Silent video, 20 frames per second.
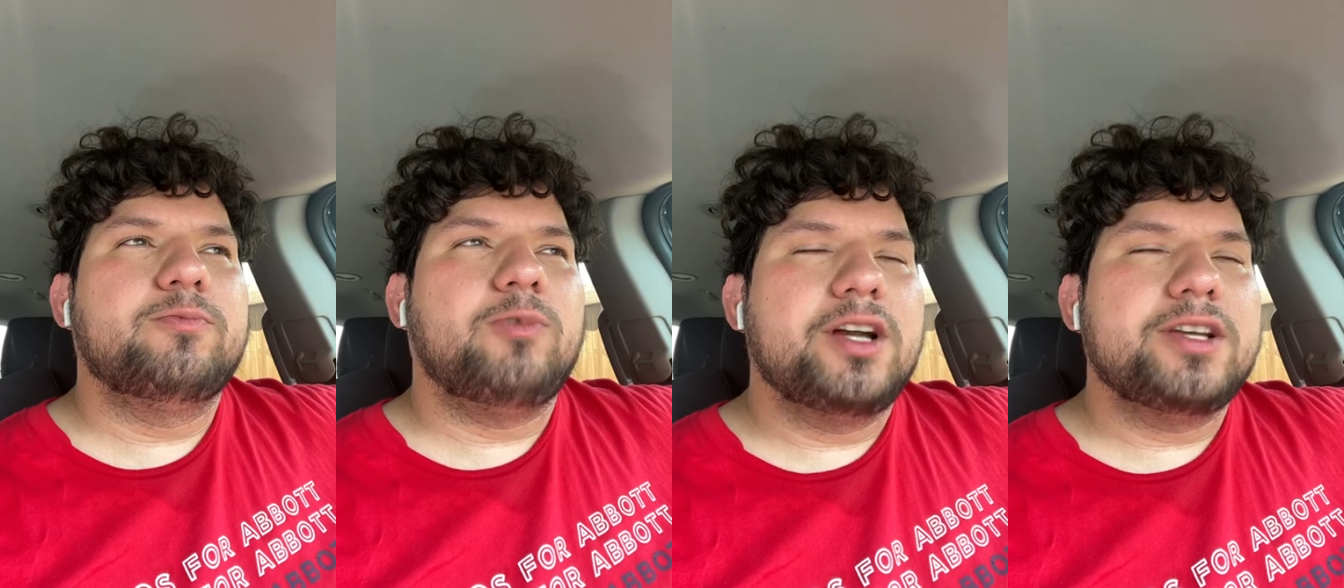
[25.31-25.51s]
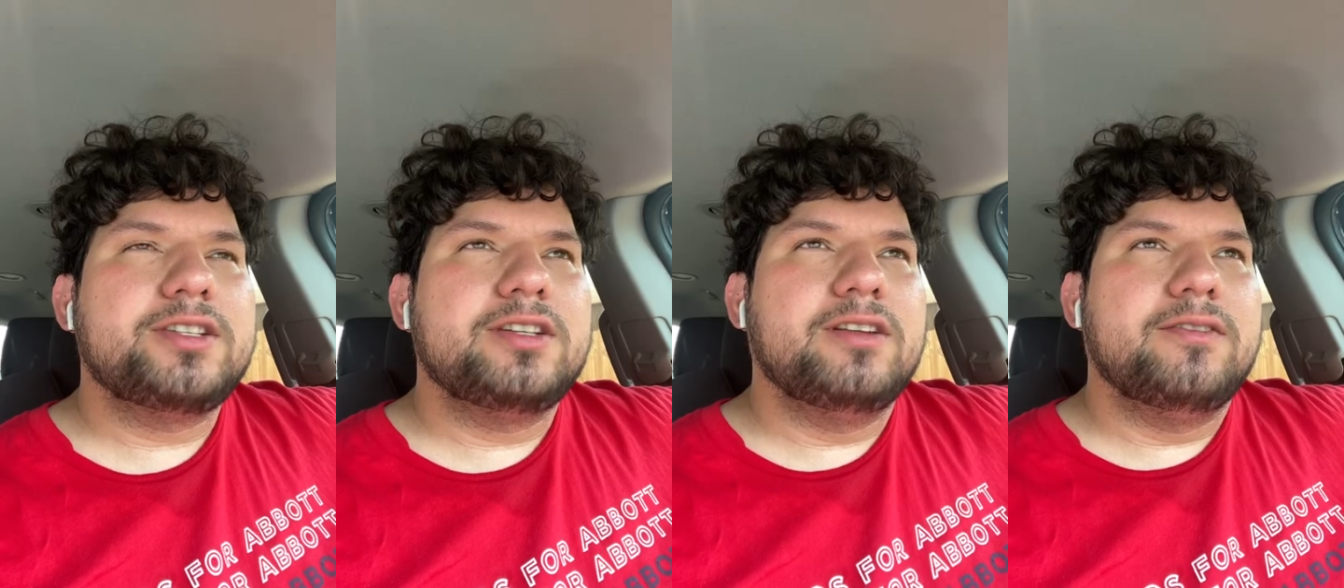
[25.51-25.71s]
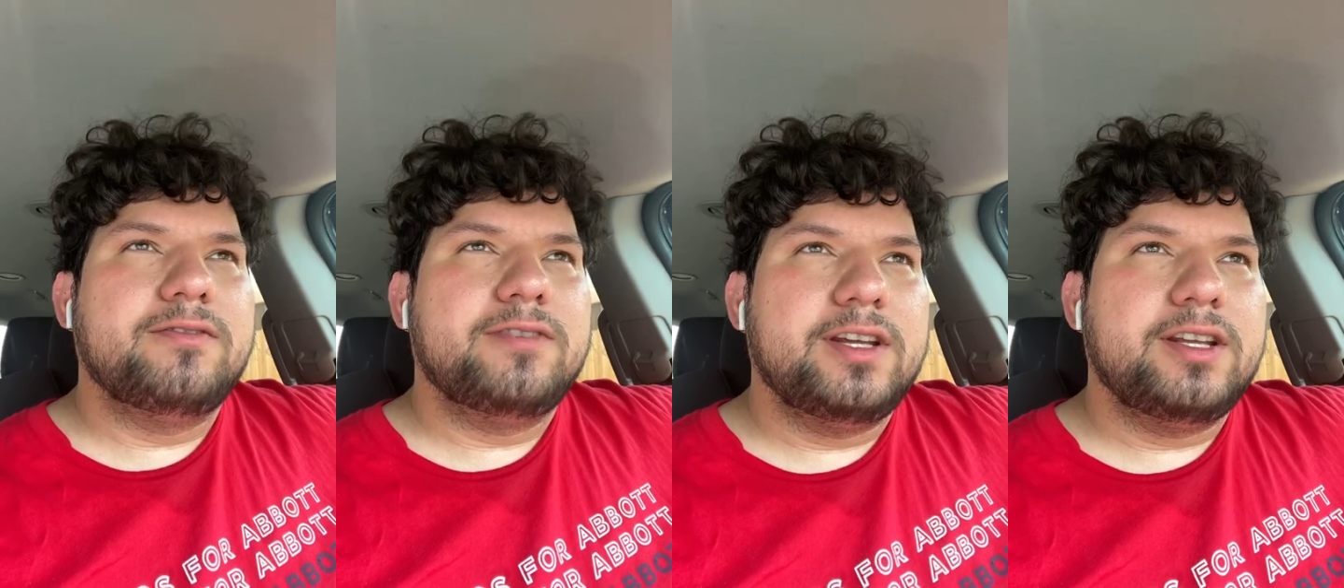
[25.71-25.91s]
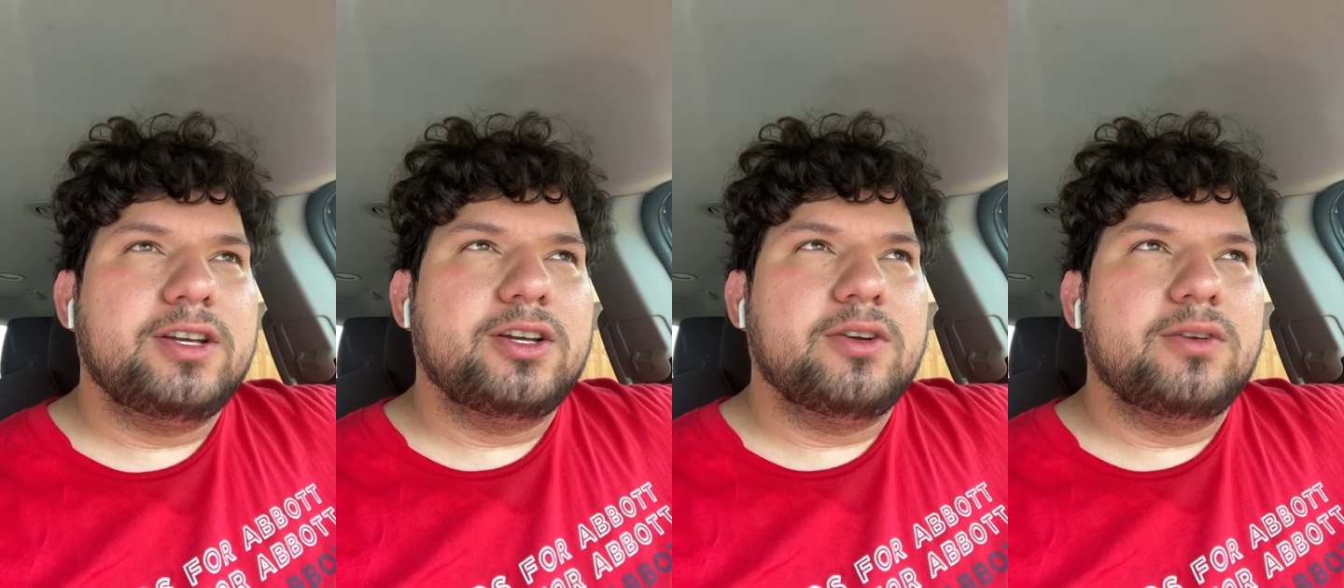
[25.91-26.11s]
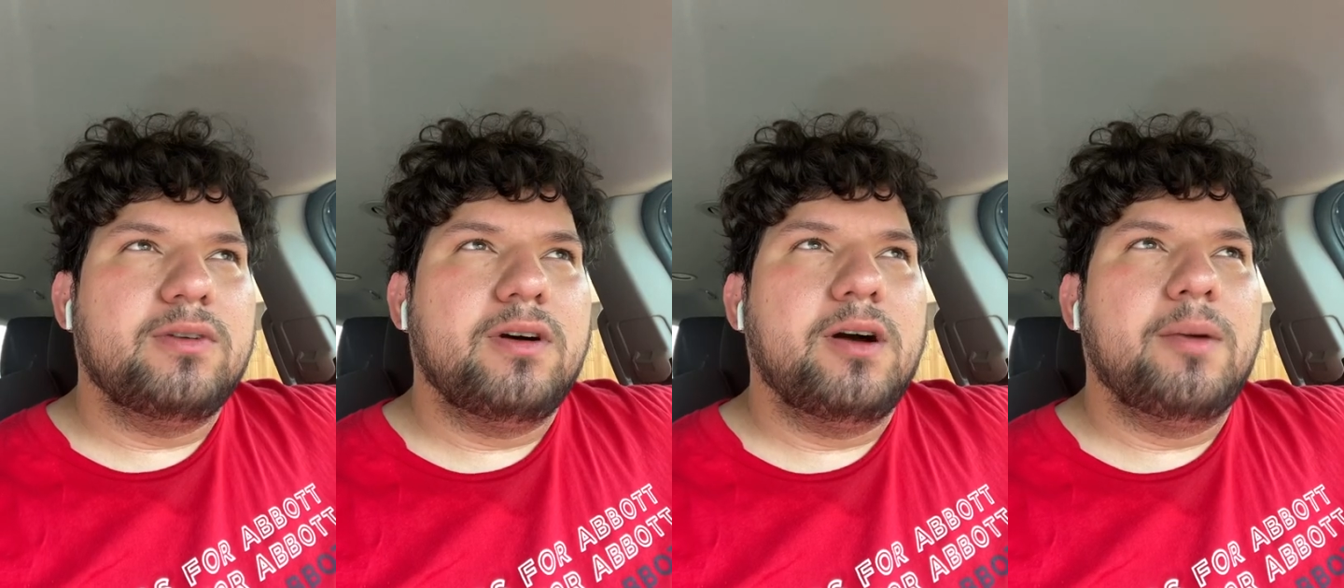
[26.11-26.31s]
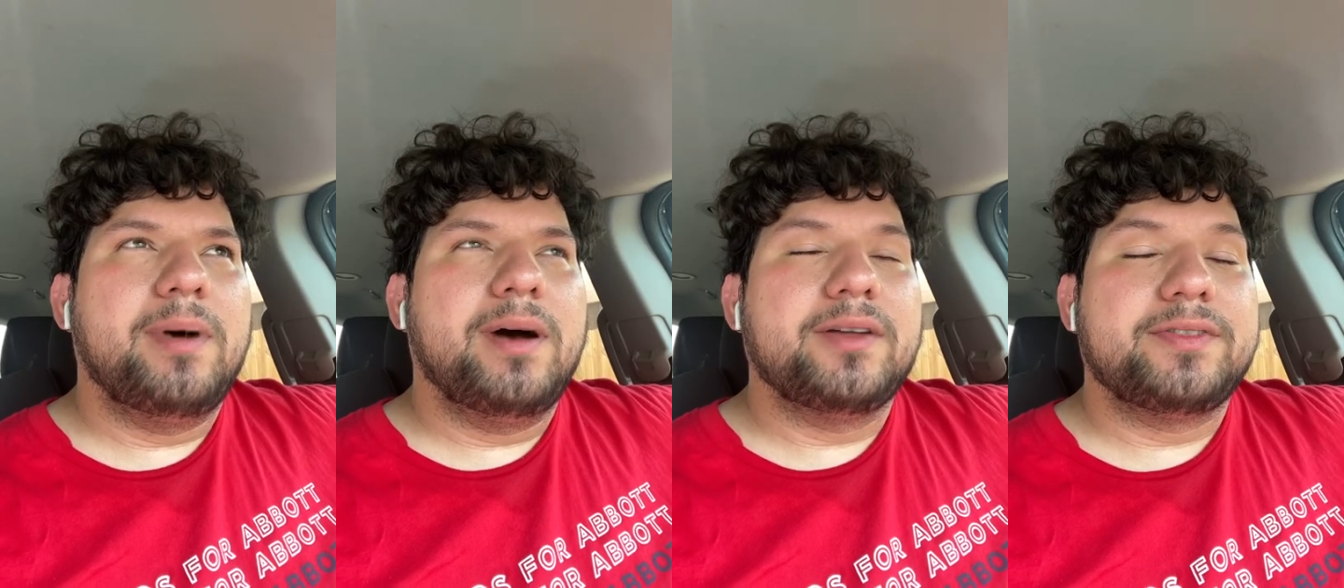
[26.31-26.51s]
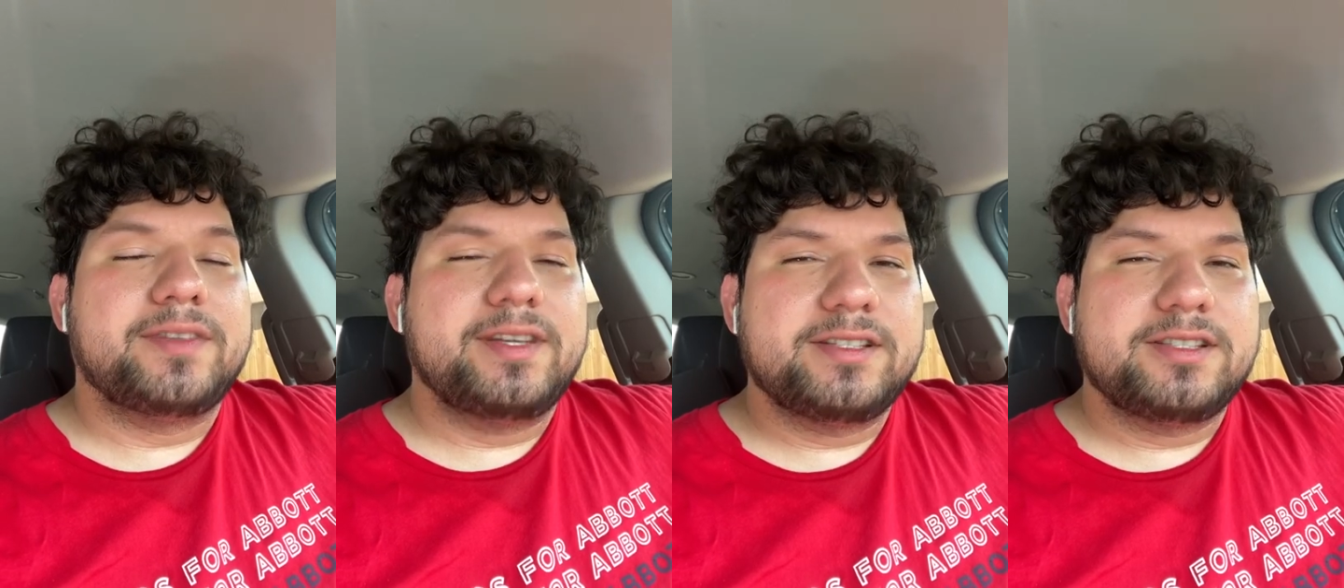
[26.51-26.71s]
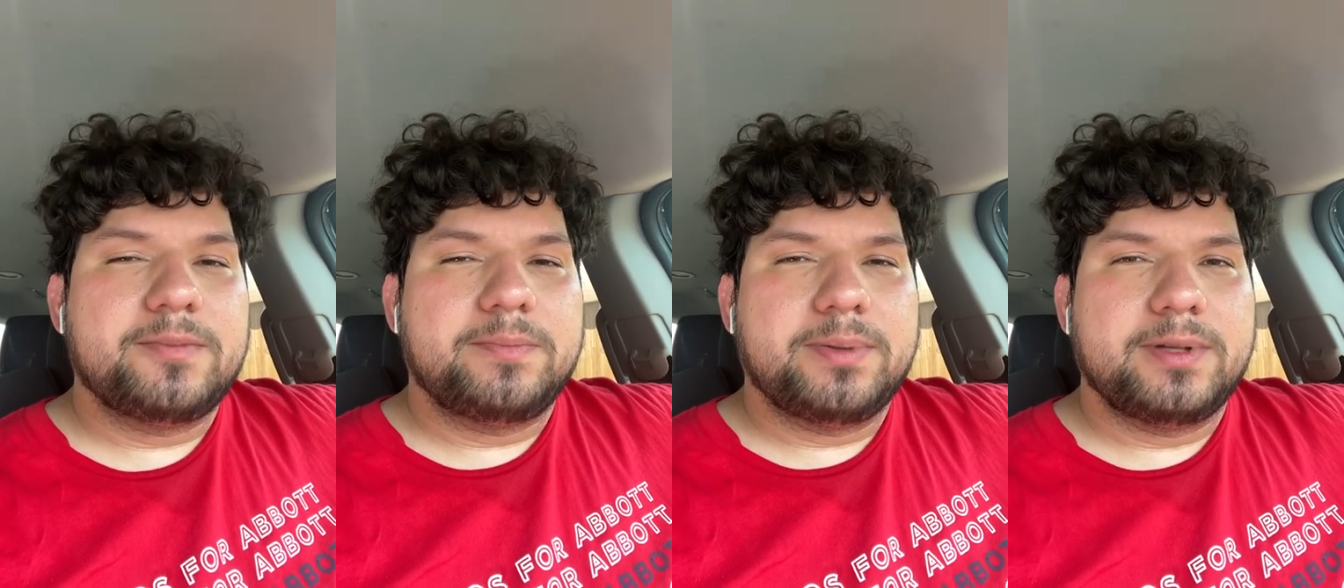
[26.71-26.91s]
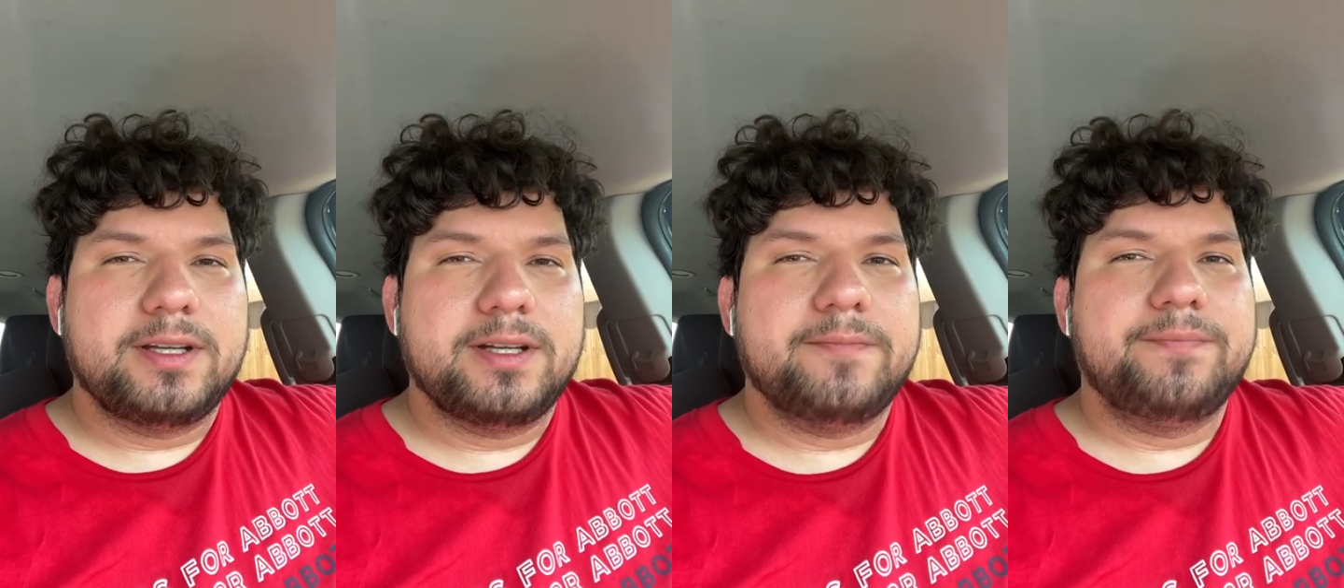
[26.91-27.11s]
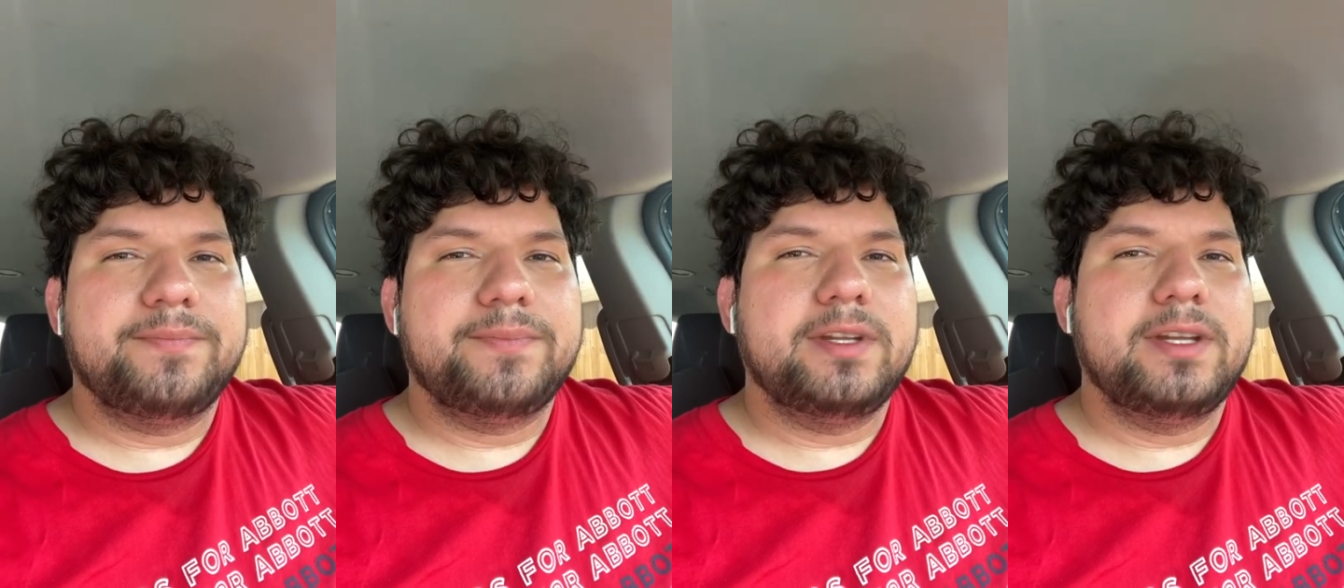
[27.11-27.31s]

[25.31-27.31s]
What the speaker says: watching a video about discipline.